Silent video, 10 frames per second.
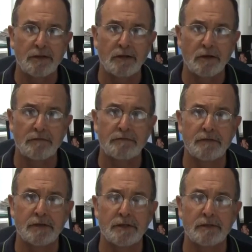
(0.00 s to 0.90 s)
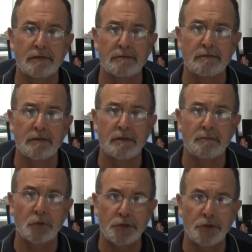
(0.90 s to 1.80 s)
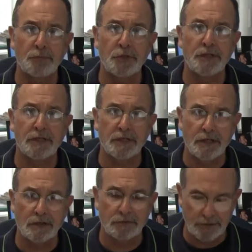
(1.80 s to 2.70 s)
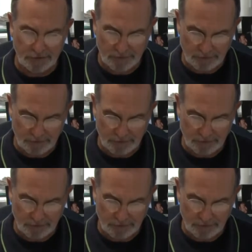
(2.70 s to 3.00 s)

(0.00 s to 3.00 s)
of bookkeeping and accounting.